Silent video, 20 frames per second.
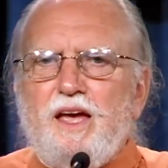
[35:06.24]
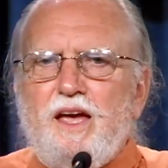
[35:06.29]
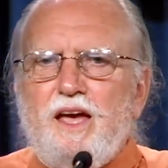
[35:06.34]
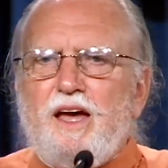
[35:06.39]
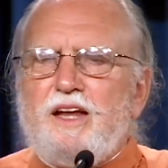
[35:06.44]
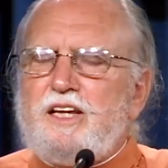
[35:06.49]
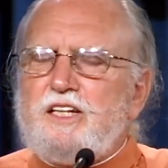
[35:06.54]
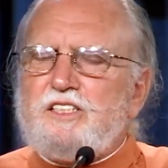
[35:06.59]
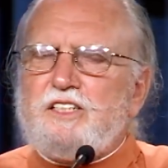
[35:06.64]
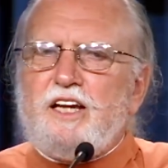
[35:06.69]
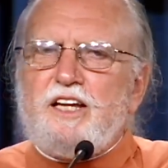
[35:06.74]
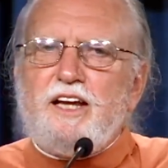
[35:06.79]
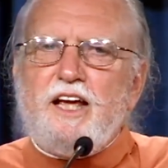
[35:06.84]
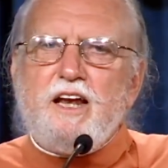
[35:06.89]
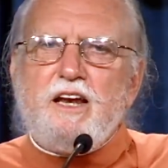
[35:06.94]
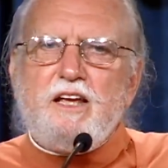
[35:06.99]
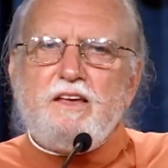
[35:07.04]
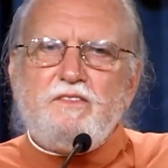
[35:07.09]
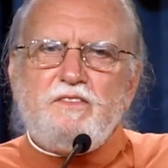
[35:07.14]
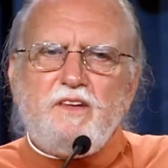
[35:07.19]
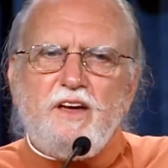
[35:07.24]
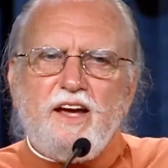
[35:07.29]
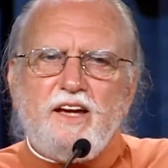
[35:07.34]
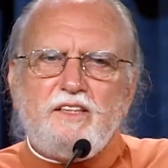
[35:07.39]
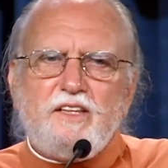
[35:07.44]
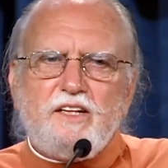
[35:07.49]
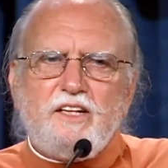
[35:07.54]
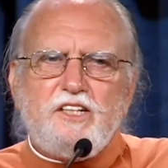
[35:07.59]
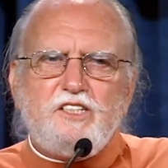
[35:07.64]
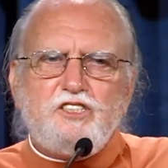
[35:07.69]
And he said, Anything
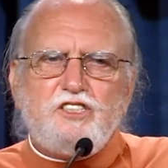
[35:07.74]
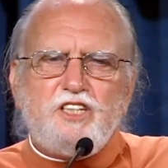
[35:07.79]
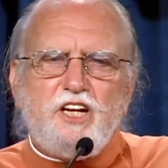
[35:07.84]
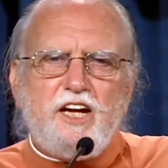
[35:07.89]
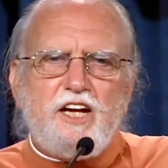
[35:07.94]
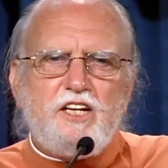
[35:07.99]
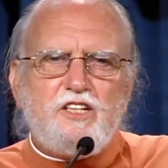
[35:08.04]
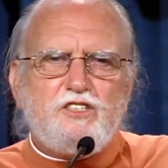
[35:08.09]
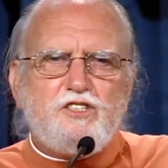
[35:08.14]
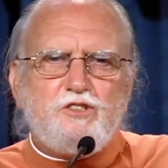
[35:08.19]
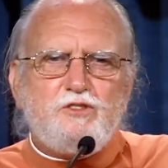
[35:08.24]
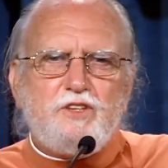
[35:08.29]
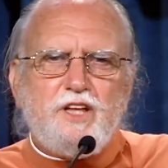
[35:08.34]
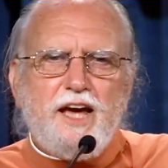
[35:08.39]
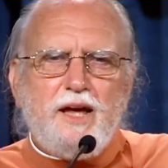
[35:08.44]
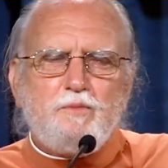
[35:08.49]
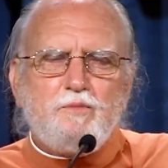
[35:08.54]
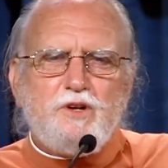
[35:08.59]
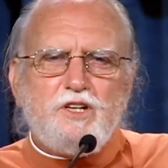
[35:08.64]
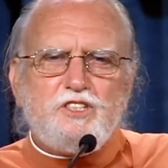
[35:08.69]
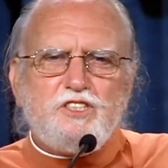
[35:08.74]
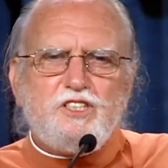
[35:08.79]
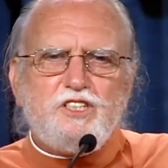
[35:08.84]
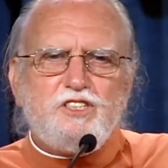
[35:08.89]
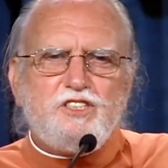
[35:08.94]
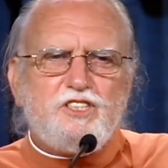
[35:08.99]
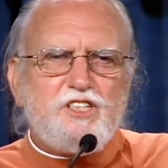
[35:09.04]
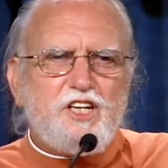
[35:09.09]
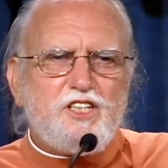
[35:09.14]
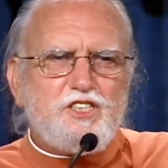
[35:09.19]
that can change you that much in
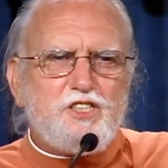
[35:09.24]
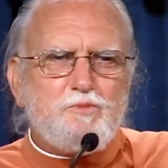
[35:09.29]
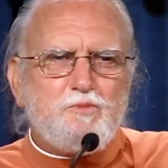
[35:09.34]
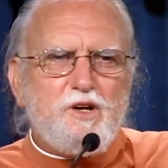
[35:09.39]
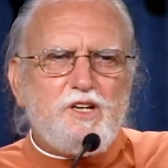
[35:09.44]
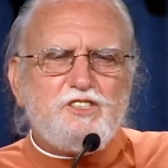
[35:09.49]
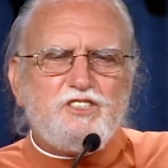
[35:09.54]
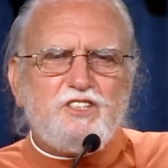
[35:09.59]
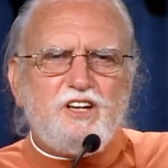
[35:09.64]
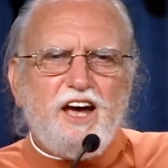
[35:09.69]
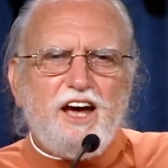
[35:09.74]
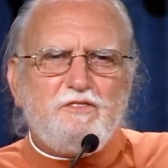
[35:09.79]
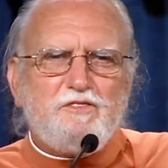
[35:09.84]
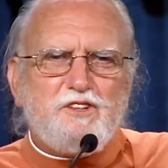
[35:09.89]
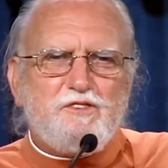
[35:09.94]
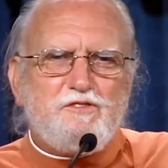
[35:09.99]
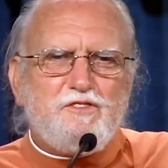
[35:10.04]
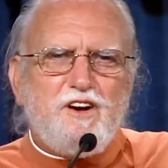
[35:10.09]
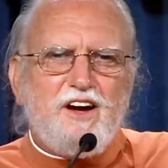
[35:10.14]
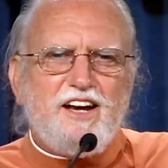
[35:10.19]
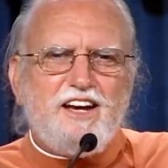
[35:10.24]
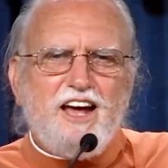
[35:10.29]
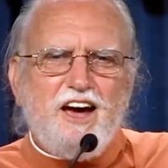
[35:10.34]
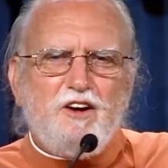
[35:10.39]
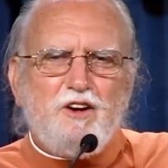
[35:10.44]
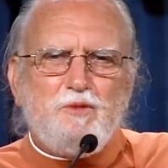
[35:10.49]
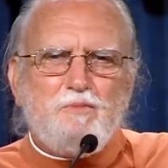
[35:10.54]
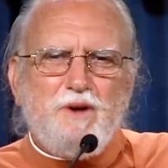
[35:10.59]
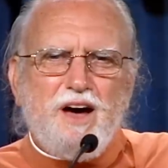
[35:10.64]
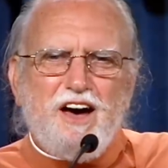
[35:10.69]
six months, I have to find
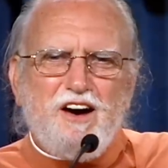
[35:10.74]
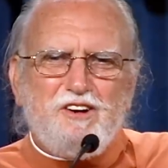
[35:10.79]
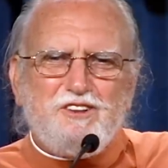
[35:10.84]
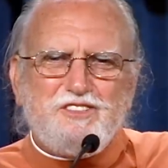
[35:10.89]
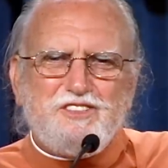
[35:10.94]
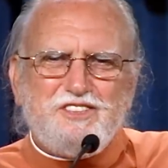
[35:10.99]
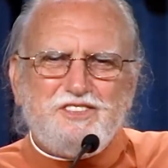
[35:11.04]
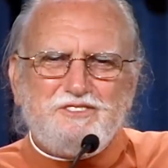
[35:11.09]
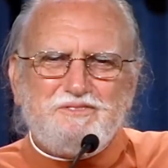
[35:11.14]
out about.